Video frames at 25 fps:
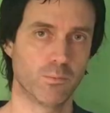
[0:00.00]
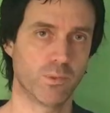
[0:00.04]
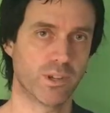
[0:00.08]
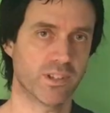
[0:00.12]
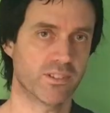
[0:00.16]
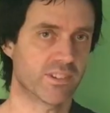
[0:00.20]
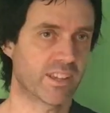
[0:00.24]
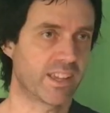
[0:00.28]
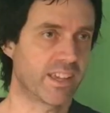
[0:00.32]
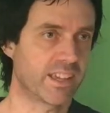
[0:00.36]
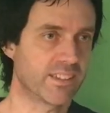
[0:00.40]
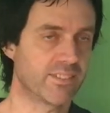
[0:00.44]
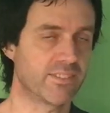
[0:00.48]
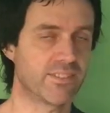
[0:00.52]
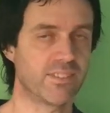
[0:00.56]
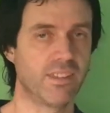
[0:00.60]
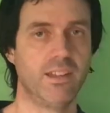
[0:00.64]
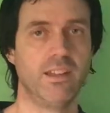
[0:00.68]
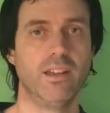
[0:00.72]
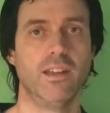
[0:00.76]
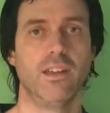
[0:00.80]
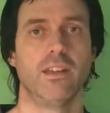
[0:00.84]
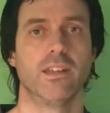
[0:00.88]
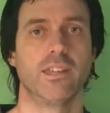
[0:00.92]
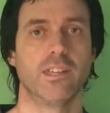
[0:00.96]
in which case
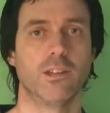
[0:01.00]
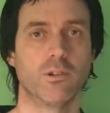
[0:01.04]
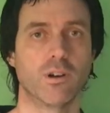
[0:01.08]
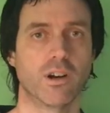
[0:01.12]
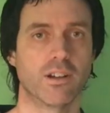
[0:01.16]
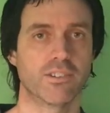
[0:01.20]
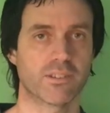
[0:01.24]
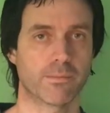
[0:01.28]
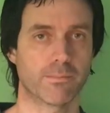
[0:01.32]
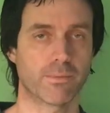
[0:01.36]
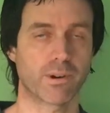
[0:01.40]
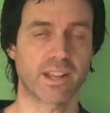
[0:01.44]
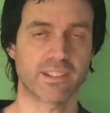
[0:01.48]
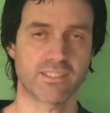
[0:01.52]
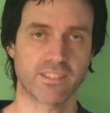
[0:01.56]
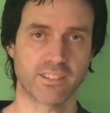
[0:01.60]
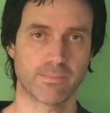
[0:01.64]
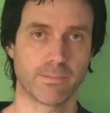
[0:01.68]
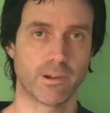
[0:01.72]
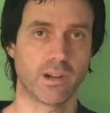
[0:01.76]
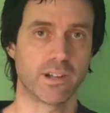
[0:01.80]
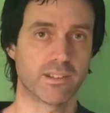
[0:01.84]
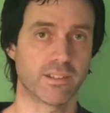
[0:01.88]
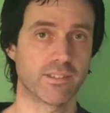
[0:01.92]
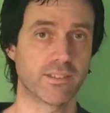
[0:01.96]
you ask your
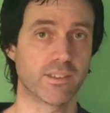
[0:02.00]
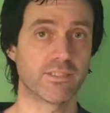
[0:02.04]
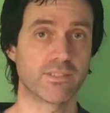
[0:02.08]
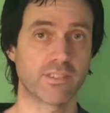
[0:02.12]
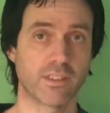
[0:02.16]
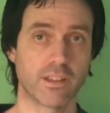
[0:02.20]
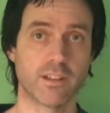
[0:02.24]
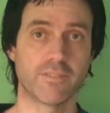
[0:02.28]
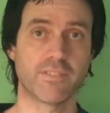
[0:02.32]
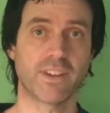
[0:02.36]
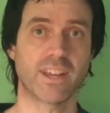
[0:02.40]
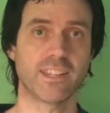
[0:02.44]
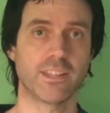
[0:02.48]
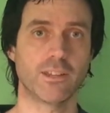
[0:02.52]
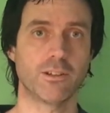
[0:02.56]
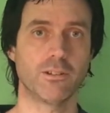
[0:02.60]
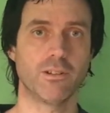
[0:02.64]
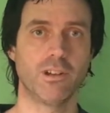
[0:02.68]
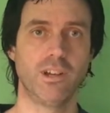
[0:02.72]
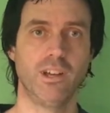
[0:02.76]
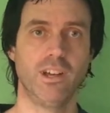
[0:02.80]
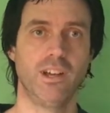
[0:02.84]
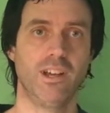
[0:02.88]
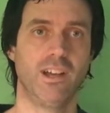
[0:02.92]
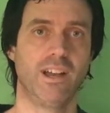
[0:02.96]
practice partner to serve at you